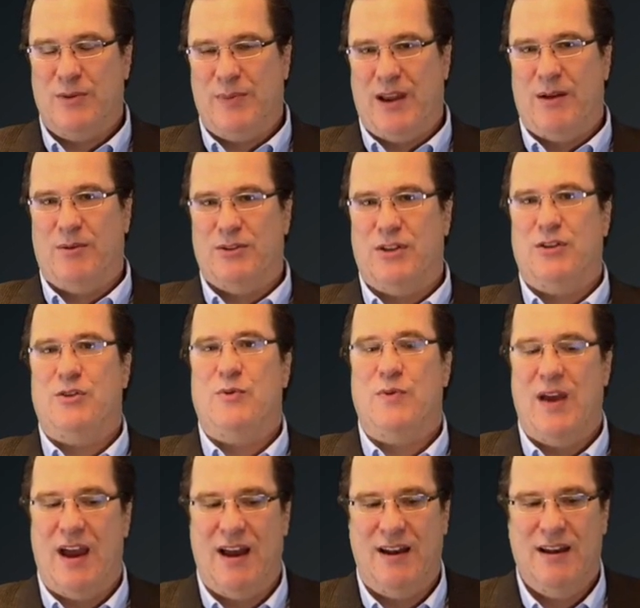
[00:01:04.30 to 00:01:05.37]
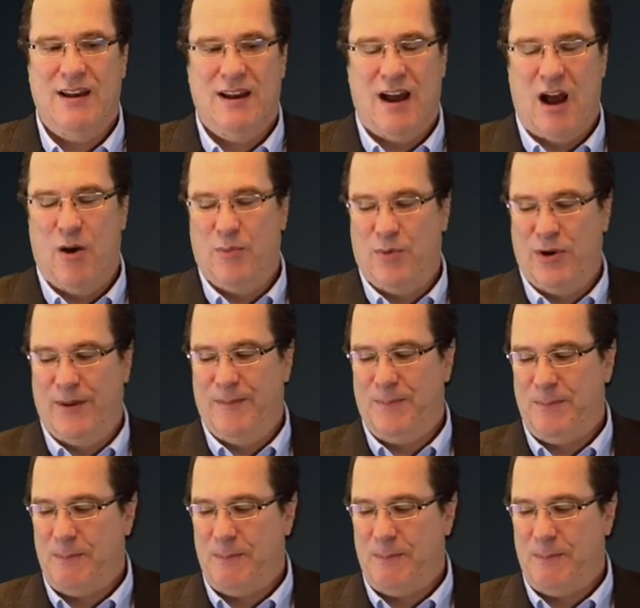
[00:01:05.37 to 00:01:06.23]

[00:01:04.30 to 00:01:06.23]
to be able to do that output.